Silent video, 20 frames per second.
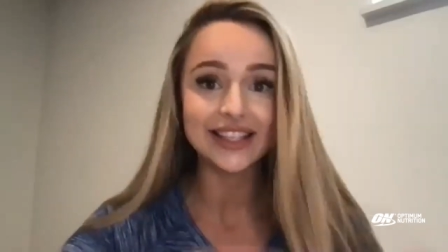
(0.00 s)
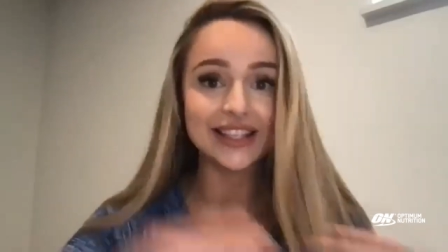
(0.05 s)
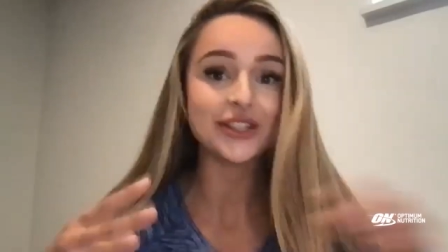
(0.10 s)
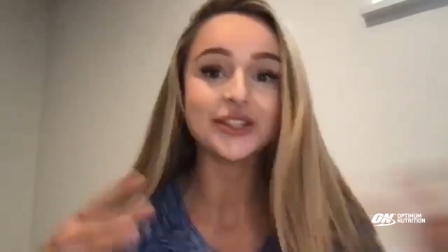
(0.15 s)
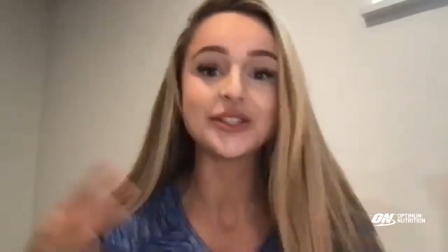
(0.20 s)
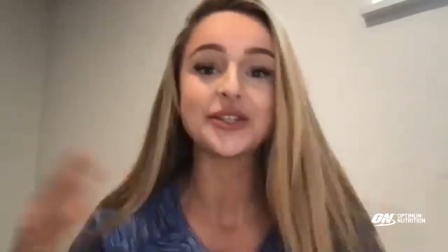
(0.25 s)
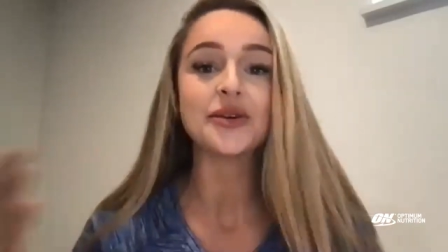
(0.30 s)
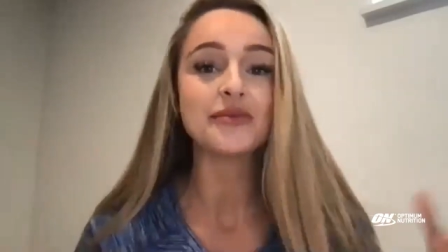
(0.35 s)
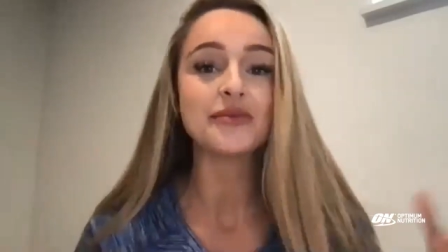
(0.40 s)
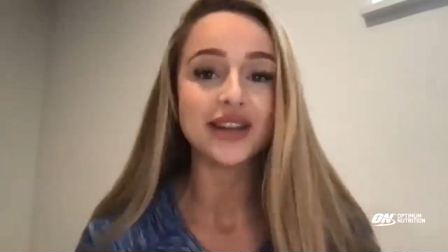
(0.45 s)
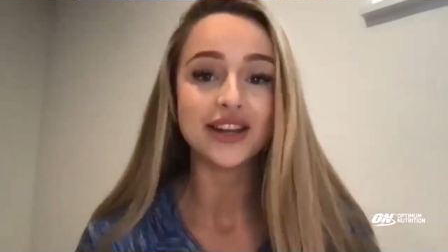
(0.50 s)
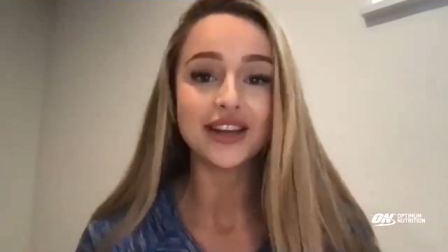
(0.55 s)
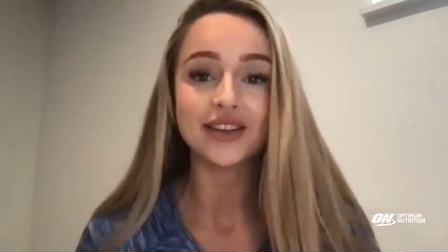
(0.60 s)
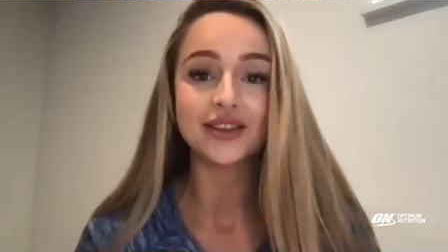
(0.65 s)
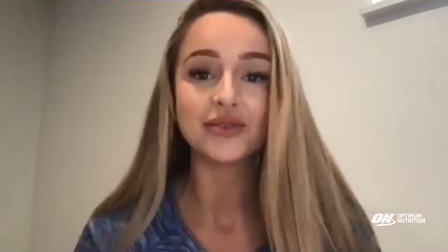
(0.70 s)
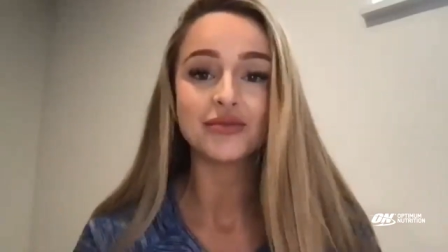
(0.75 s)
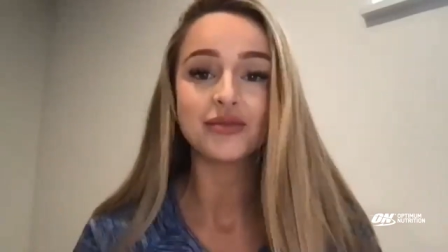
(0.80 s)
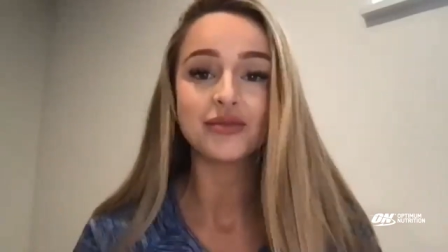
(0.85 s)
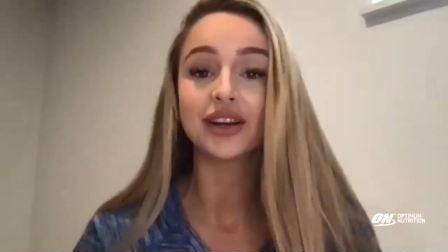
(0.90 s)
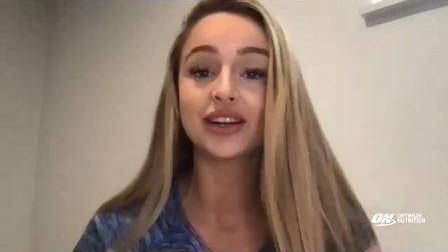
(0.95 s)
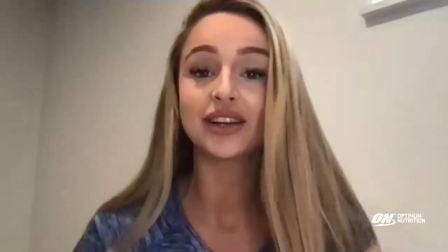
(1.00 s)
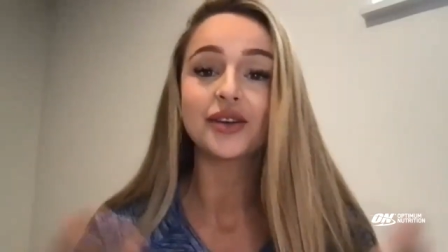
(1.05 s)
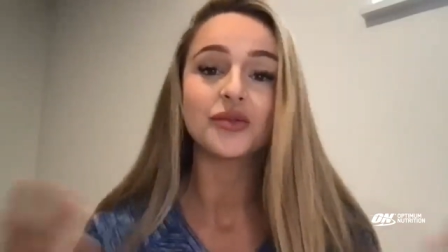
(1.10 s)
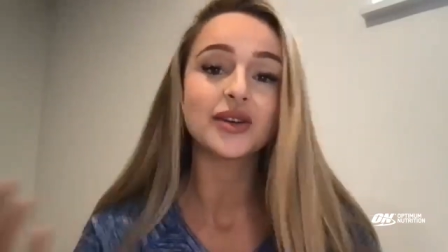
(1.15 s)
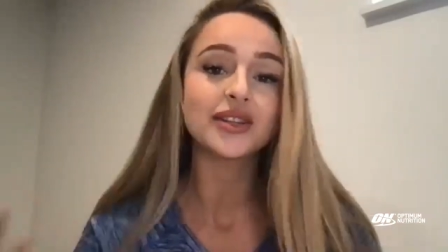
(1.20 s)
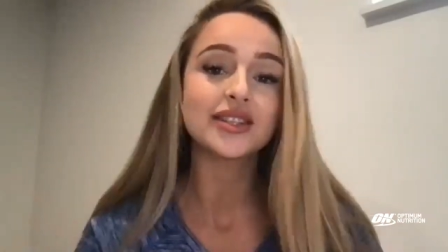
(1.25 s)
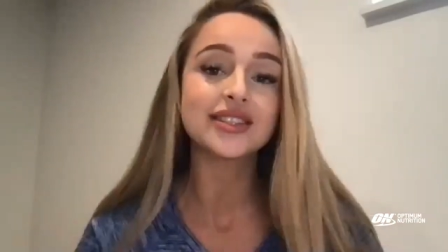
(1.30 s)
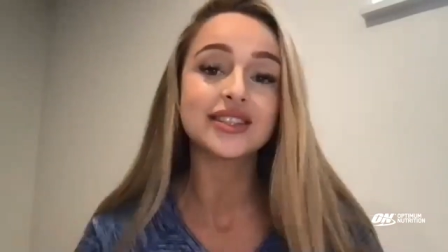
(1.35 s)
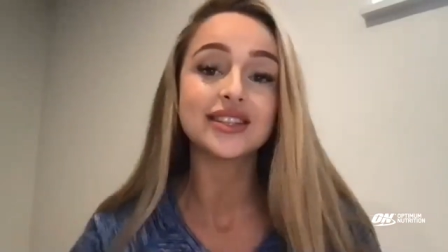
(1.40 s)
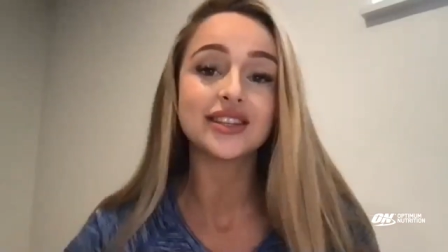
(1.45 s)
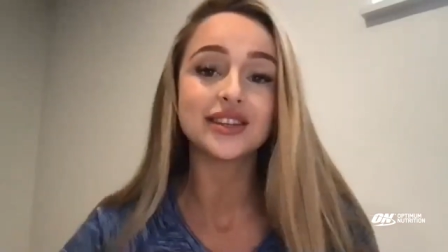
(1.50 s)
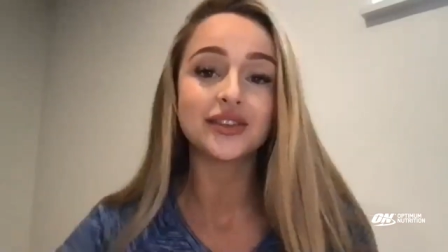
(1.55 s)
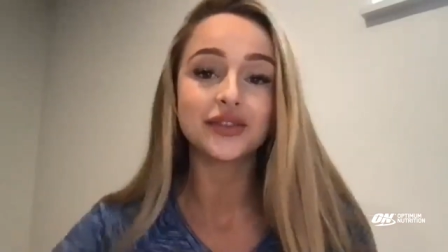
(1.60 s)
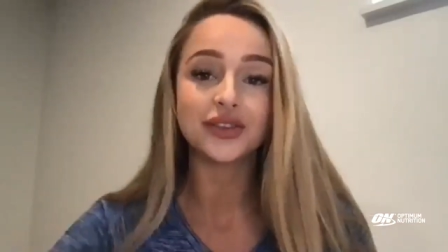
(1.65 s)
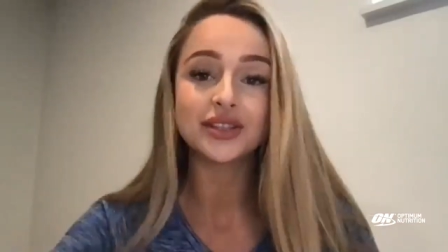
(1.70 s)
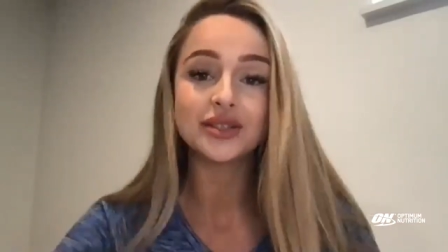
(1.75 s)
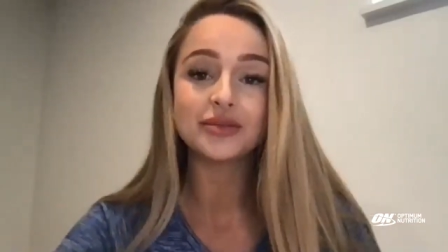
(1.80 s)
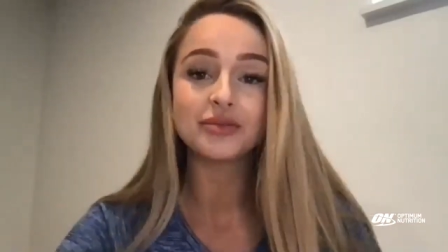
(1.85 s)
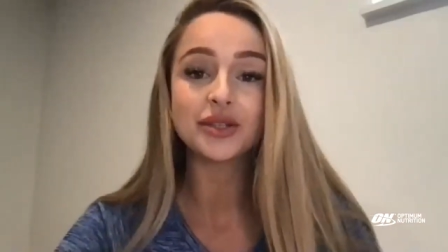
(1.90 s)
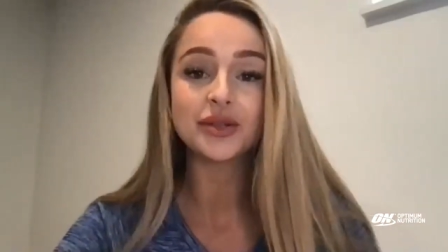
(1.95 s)
There's so many on the market. What's the
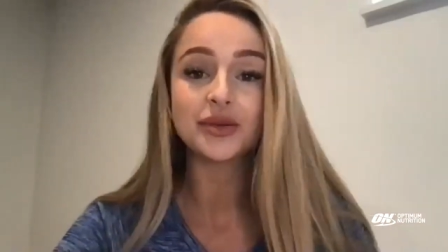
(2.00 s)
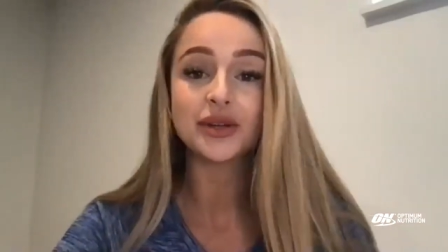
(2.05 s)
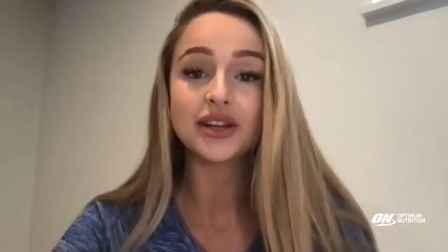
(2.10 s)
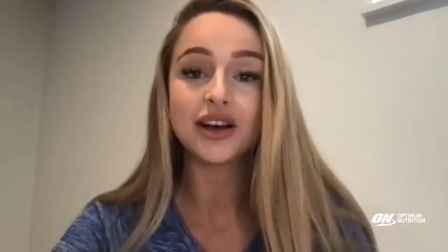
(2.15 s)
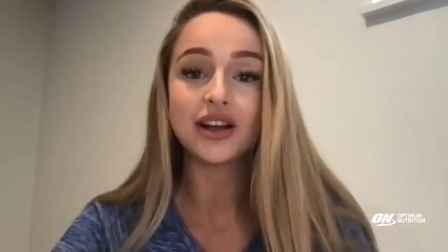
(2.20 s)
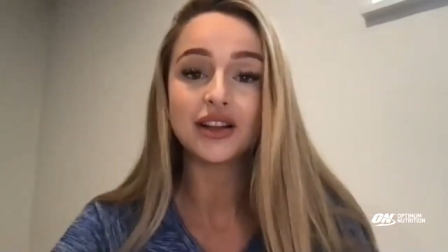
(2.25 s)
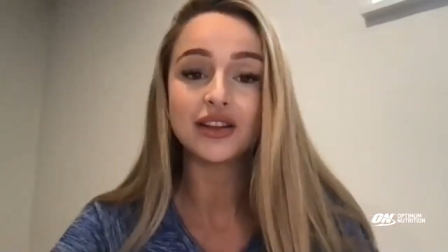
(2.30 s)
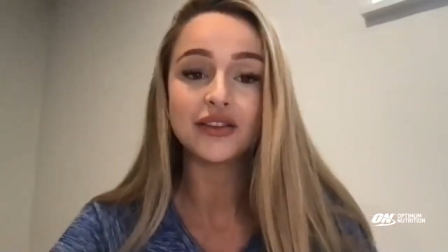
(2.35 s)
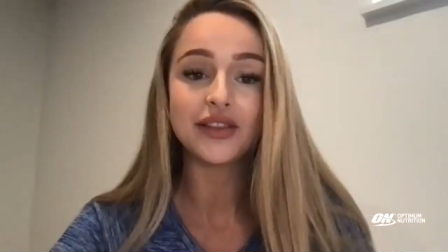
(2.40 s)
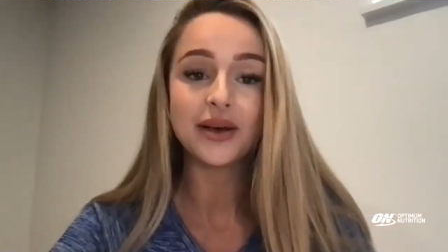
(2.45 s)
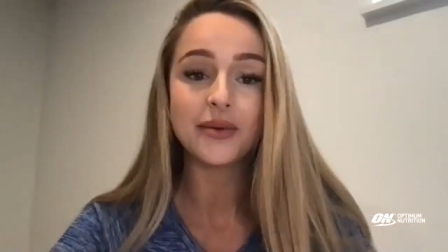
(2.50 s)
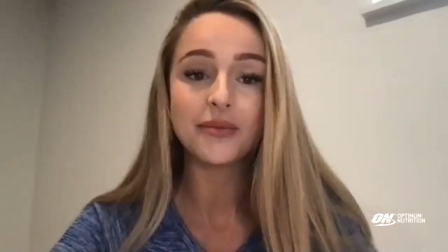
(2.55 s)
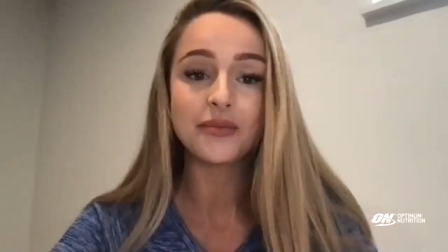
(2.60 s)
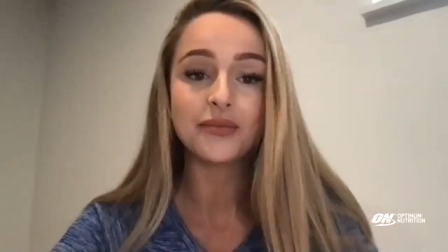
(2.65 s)
difference between all of them?